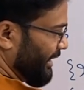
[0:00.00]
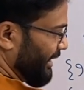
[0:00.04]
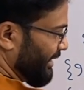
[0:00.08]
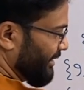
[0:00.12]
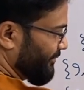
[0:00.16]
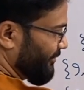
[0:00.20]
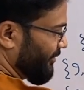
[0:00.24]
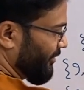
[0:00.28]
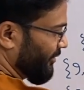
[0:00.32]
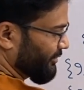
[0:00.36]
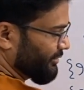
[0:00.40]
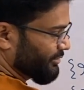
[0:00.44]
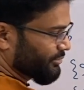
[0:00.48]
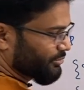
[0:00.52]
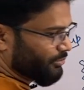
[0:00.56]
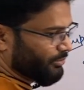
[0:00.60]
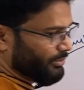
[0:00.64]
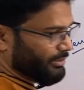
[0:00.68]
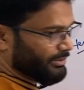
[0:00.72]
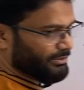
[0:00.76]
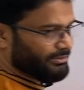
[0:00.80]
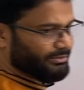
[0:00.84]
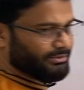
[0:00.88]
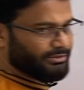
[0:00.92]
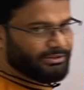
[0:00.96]
and for this
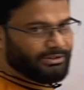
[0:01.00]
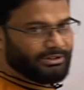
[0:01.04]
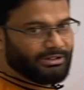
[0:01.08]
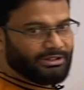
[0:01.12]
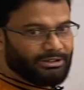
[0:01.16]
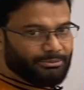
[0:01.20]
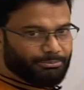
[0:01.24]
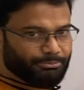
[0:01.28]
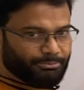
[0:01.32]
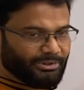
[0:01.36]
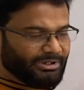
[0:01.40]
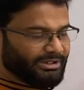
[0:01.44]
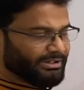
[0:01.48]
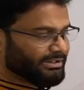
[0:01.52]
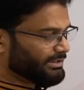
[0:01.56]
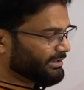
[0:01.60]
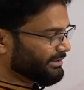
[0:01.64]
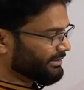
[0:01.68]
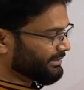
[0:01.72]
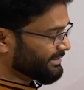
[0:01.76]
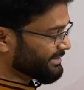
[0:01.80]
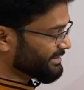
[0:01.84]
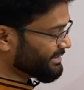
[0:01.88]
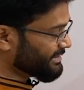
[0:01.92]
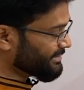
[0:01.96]
one, but
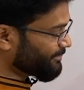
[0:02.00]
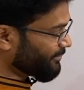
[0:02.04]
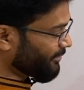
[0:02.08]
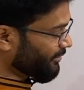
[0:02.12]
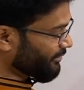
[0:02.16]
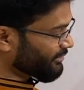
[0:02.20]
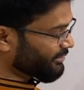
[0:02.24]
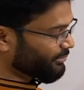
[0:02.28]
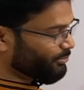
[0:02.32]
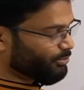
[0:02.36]
this is for the